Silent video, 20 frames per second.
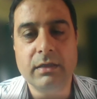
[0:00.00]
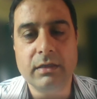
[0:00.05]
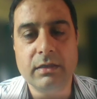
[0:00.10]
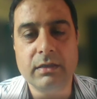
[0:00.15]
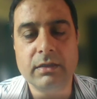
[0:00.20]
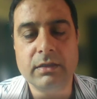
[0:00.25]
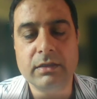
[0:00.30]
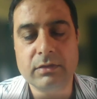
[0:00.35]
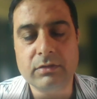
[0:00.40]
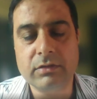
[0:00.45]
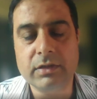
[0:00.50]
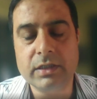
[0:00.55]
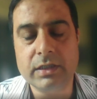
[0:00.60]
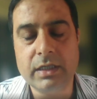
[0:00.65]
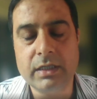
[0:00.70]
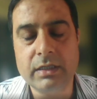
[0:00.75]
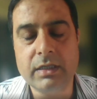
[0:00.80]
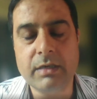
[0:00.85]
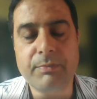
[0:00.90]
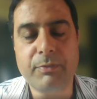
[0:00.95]

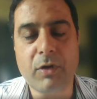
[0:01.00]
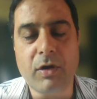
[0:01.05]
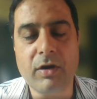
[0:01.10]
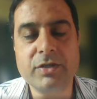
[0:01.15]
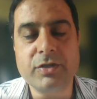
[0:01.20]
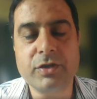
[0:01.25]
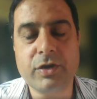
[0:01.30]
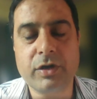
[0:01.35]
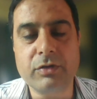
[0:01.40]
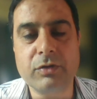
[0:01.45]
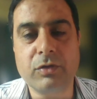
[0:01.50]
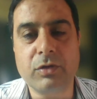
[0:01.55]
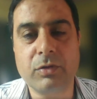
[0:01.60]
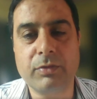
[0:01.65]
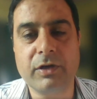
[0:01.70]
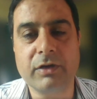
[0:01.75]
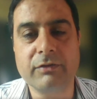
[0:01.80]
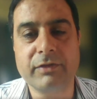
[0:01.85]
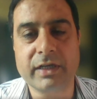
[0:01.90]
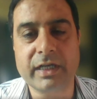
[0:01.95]
In the pots, you have to go
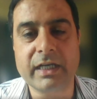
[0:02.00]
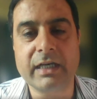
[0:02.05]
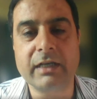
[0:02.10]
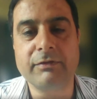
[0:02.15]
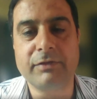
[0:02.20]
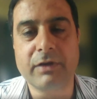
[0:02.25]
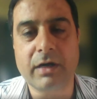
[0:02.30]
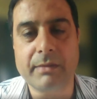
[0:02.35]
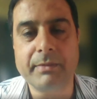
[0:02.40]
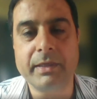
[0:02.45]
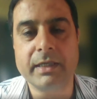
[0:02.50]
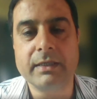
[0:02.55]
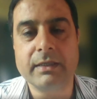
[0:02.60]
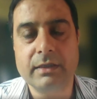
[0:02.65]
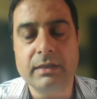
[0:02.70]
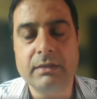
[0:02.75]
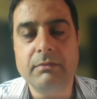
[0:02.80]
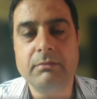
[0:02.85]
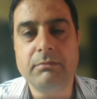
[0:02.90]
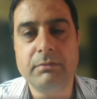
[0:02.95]
for vertical farming.
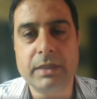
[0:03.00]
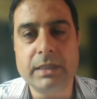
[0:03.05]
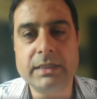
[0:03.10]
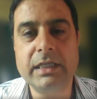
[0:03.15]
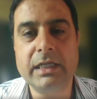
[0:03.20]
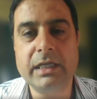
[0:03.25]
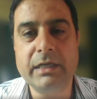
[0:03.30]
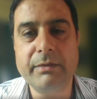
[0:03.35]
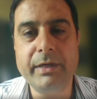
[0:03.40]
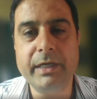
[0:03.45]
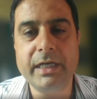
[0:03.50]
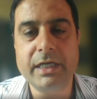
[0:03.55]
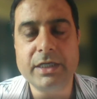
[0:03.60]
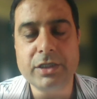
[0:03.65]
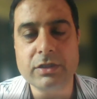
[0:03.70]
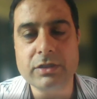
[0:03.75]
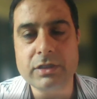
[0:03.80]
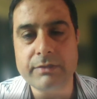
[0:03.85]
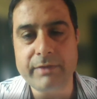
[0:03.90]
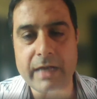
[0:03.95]
But the
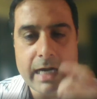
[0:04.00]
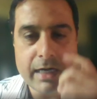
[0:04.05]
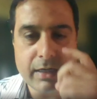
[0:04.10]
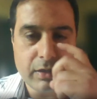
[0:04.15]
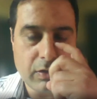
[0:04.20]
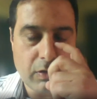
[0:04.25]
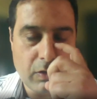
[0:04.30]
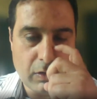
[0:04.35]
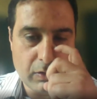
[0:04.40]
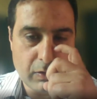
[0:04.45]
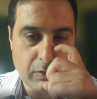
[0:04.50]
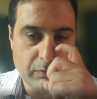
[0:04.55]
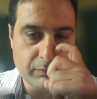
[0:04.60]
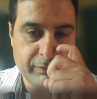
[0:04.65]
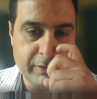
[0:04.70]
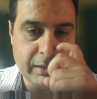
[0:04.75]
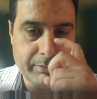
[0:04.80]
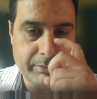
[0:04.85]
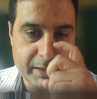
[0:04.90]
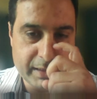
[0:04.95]
limitations of land
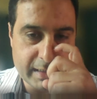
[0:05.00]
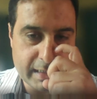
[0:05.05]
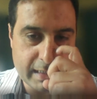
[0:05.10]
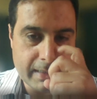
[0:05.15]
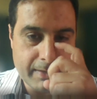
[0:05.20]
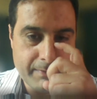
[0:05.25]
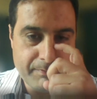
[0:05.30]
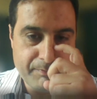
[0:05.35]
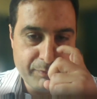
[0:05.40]
will be there.